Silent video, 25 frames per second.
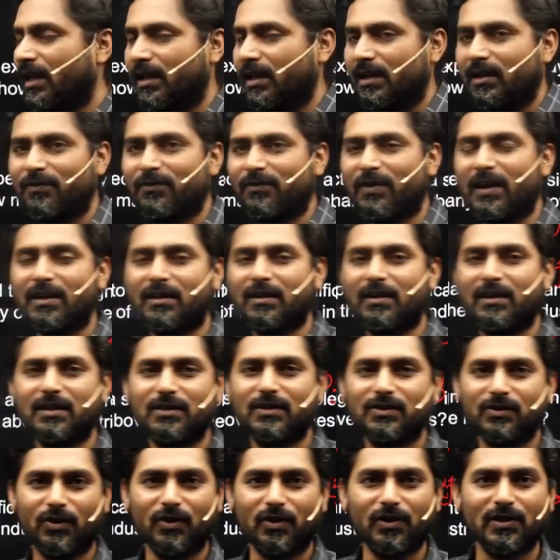
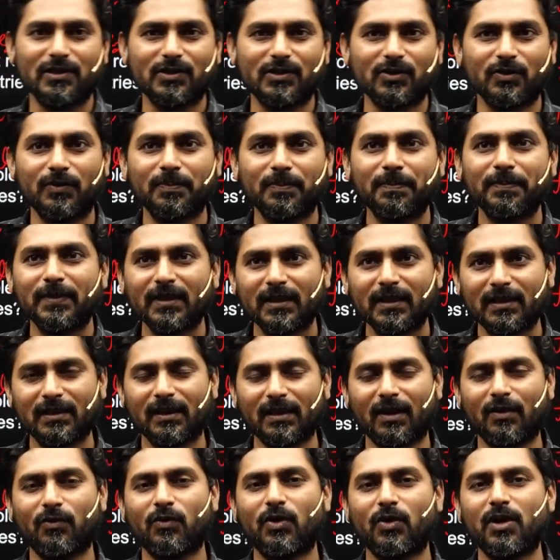refineries also.
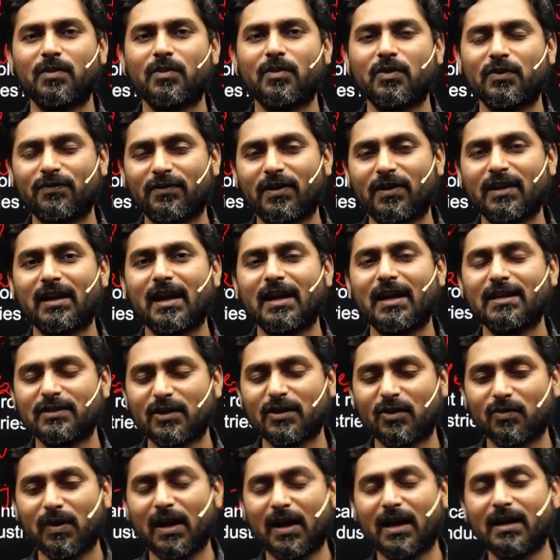Now, what about
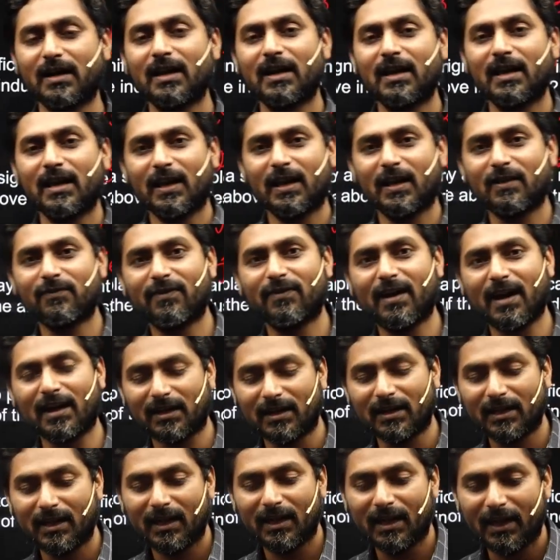fertilizer plant? In
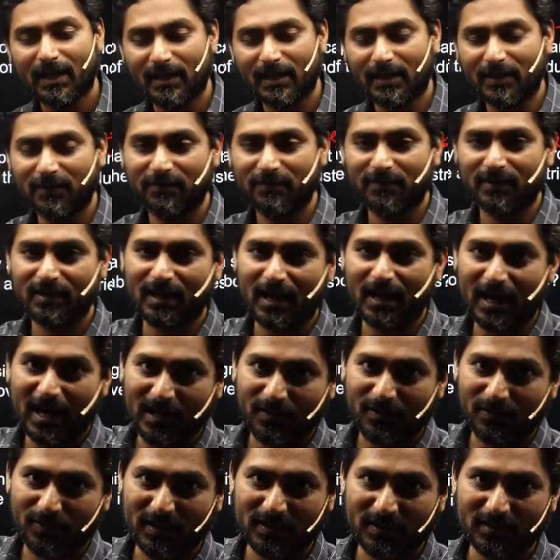fact, even
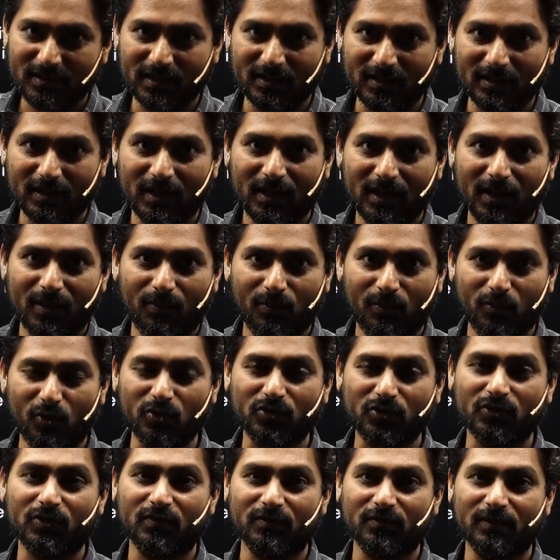at present,
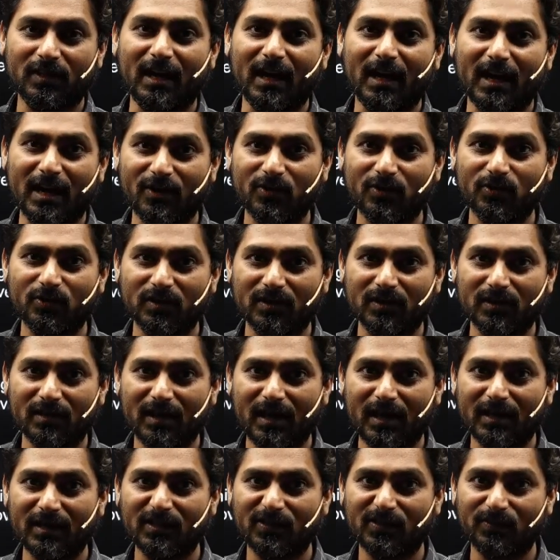most of the hydrogen
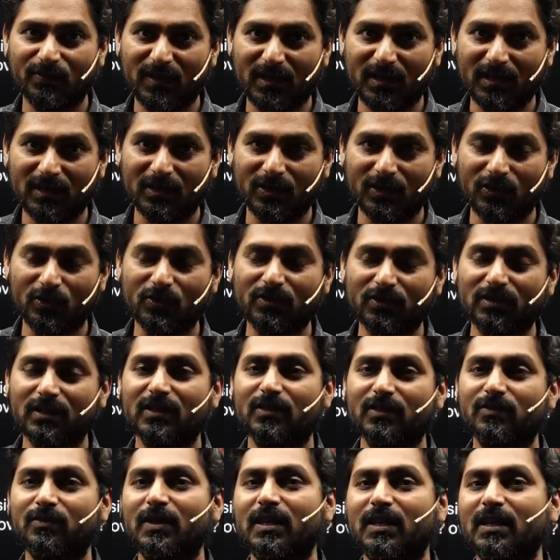that is being used
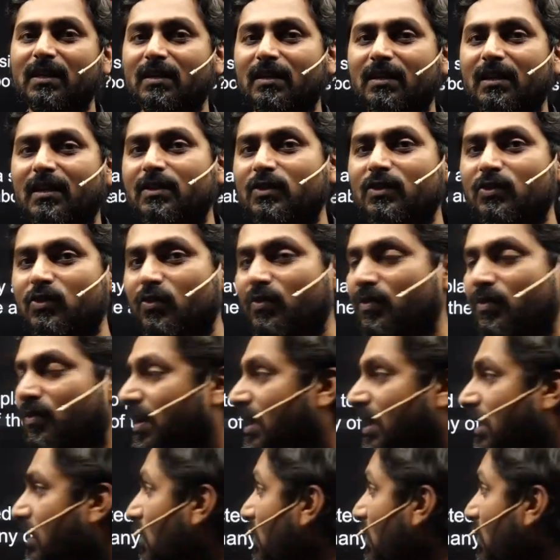is being consumed by your